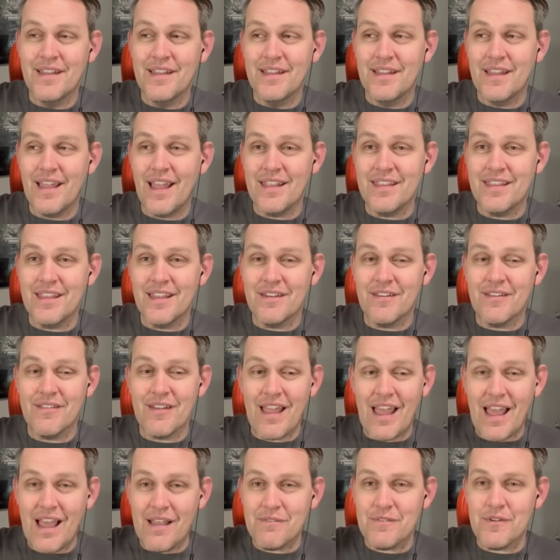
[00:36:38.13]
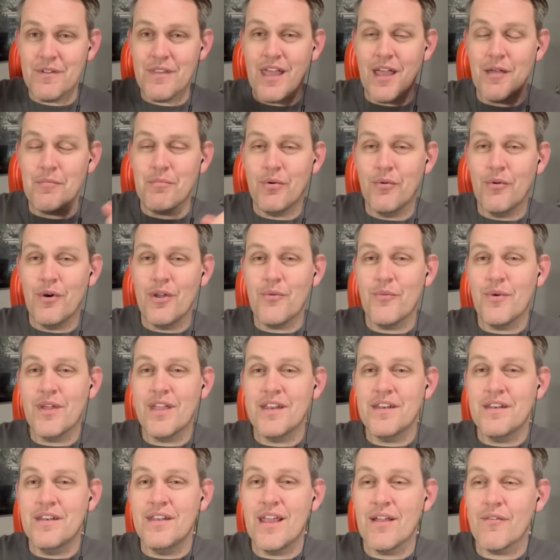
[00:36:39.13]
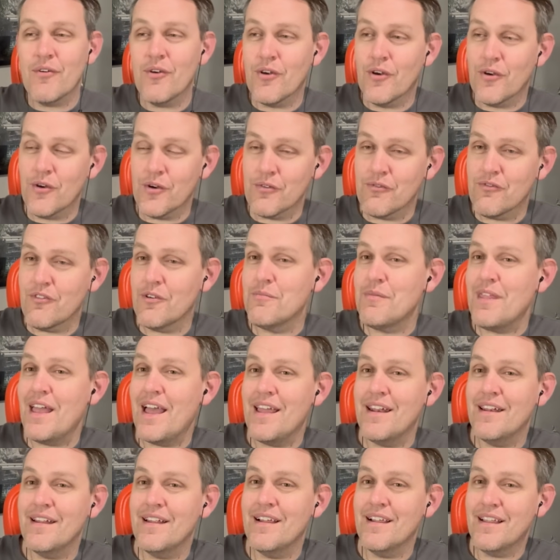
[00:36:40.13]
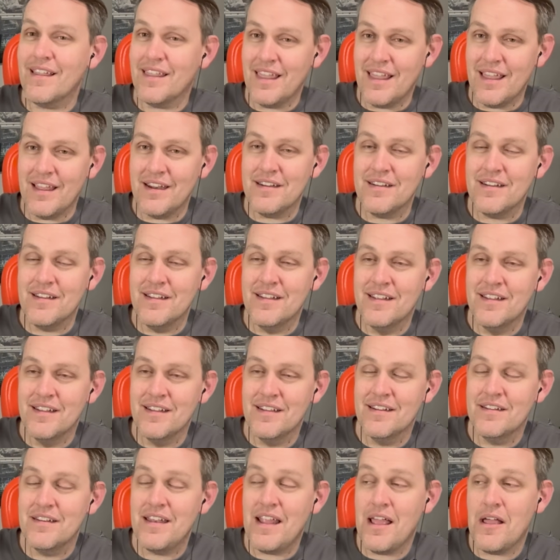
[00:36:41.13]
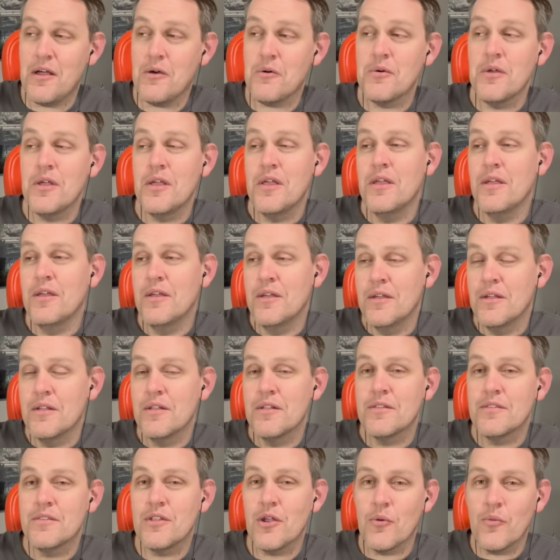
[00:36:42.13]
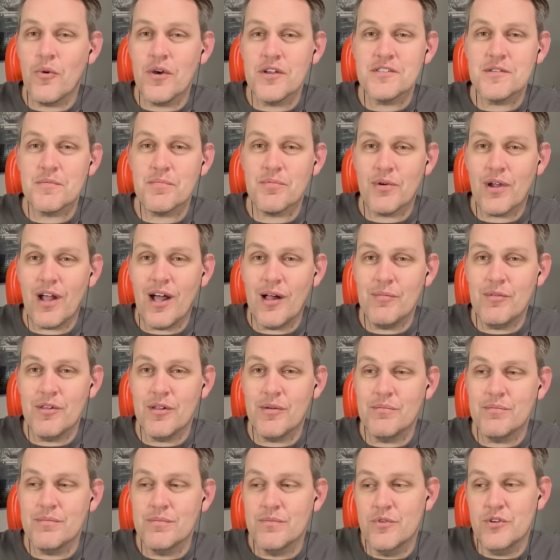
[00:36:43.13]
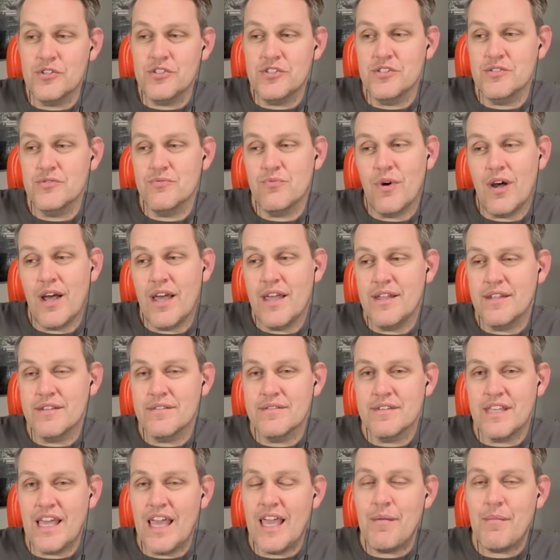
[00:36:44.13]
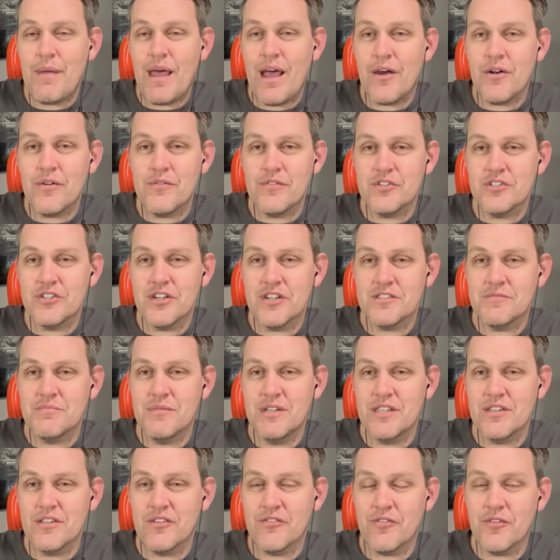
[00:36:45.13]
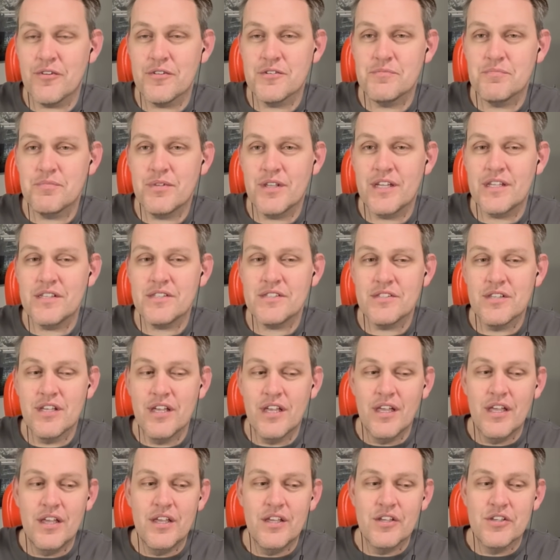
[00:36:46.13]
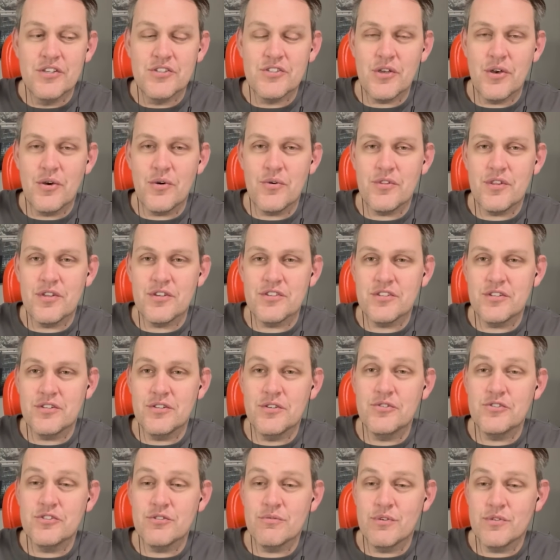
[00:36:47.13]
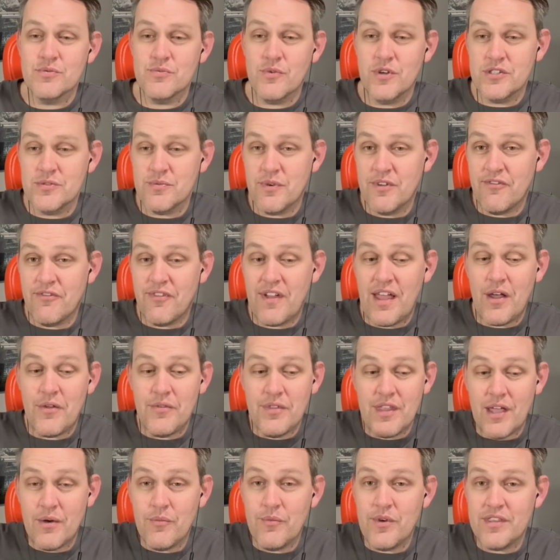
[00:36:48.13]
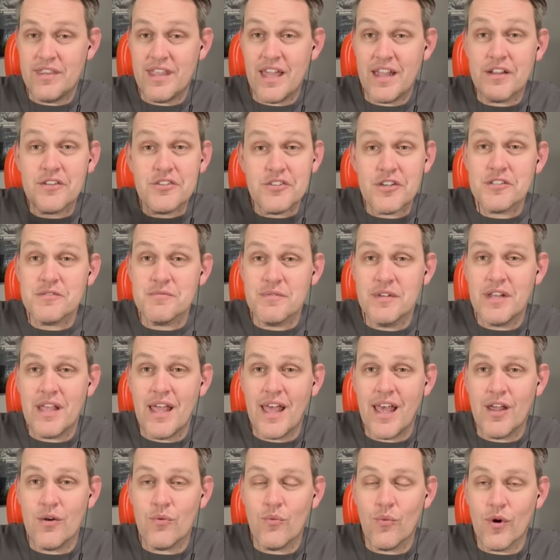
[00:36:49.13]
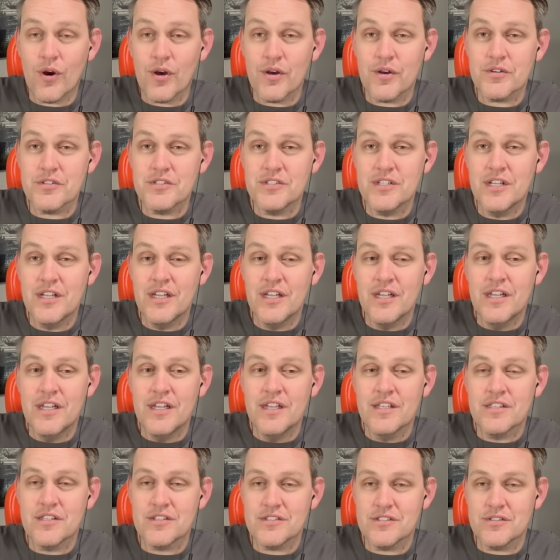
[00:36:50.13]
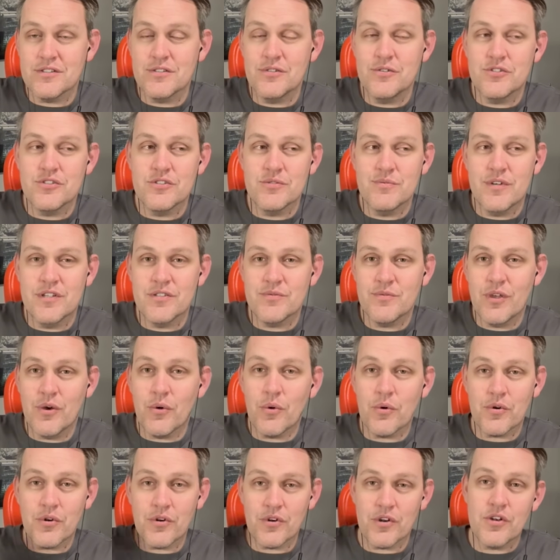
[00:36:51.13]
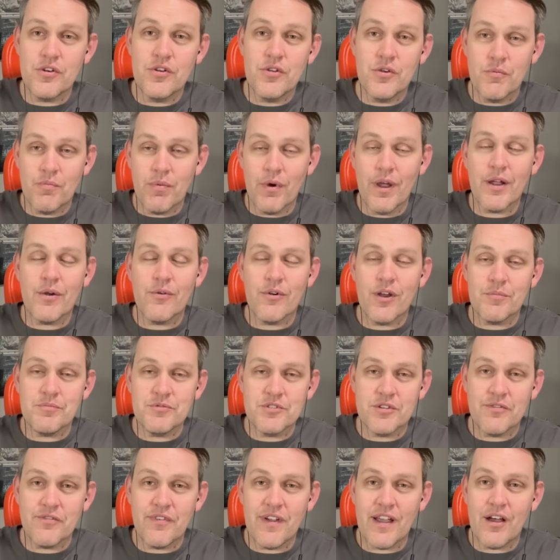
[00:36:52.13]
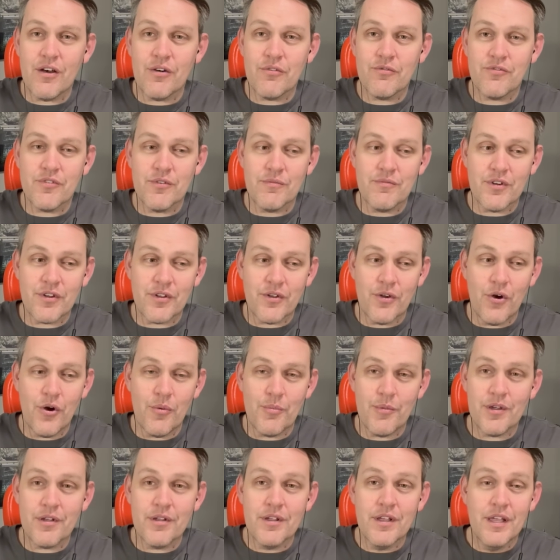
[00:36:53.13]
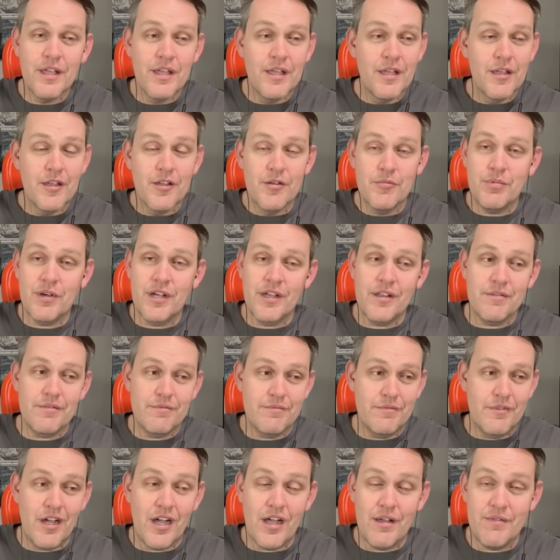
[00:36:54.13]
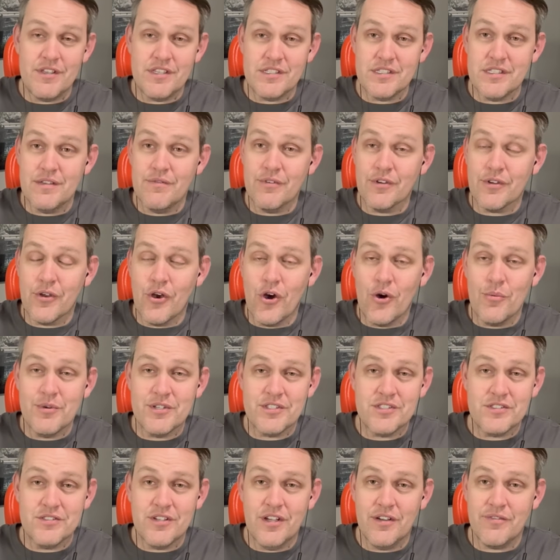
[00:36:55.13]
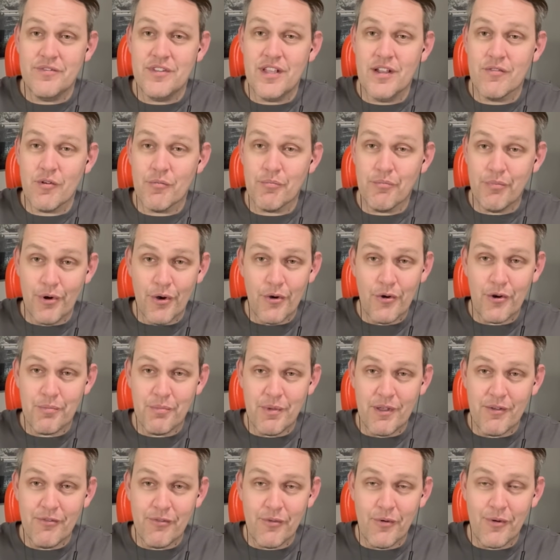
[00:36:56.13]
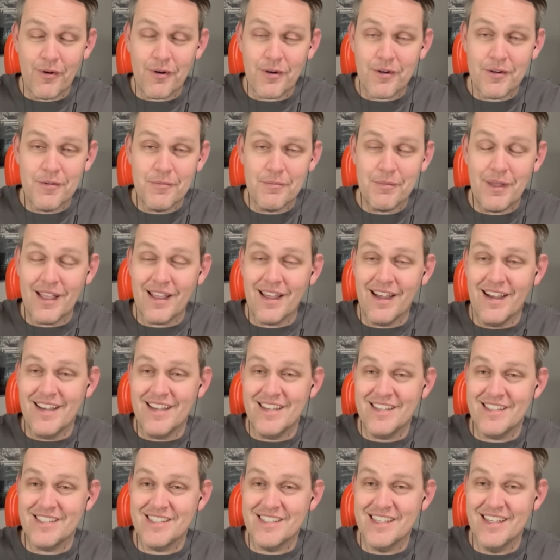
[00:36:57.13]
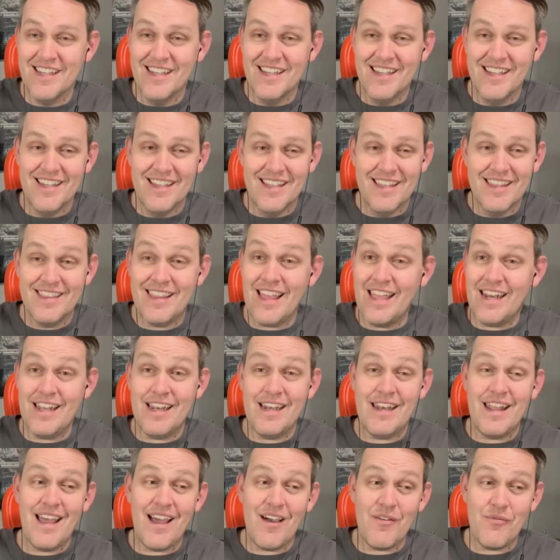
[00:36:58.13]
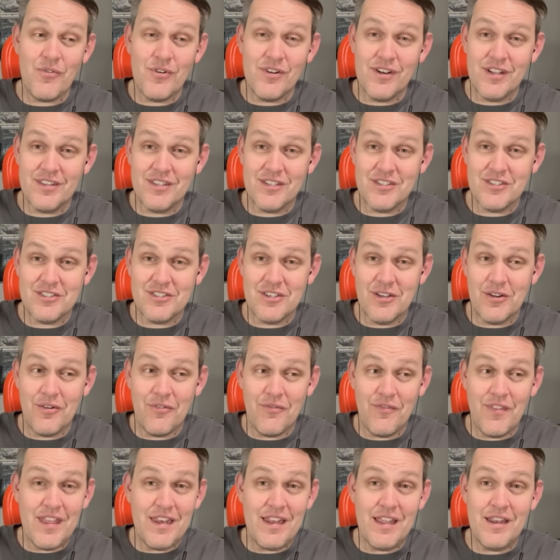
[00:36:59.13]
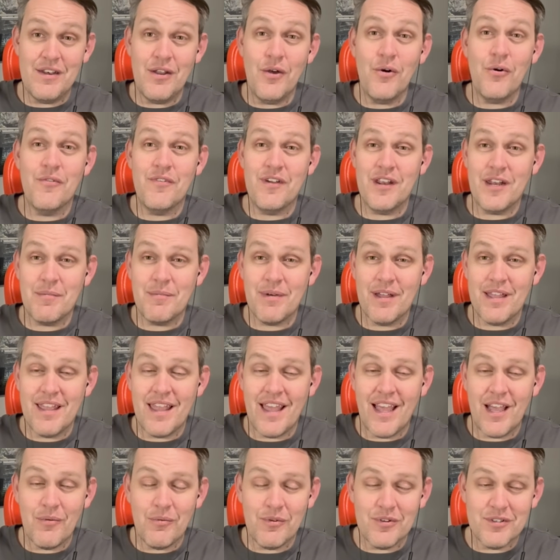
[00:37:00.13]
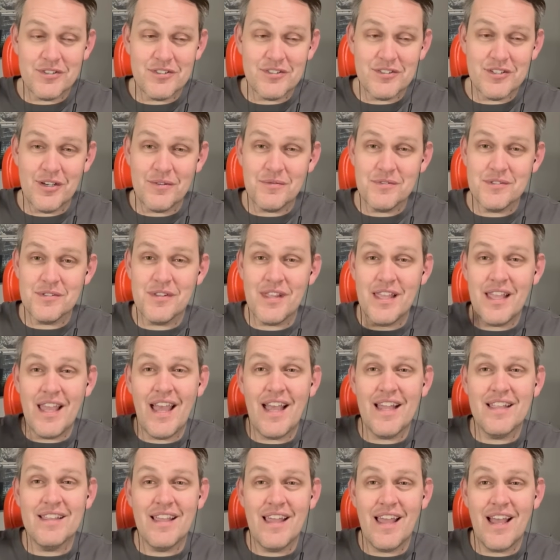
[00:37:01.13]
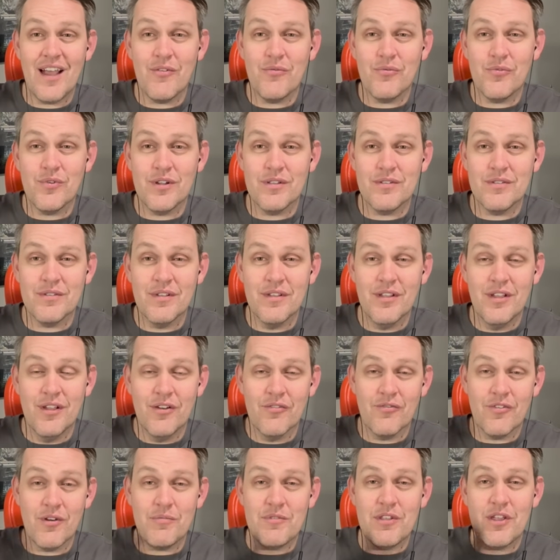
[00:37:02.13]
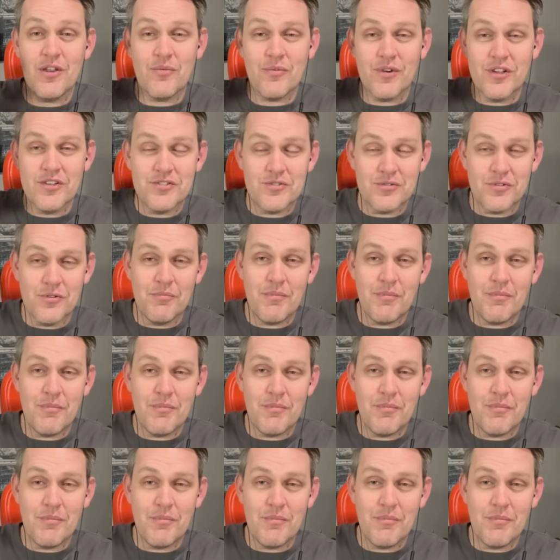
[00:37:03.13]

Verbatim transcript: And then after that point, we had never heard from that again. Now, there was a problem, which is why it came out of adjustment in the first place. So the solution was once we found that we, that adjustment had worked, the solution was we ordered a new brake rupture valve from Vekoma. But obviously, Vekoma stuff never broke before because they didn't have one on the shelf. They didn't know of anybody that had one on the shelf, so they had to have one from the original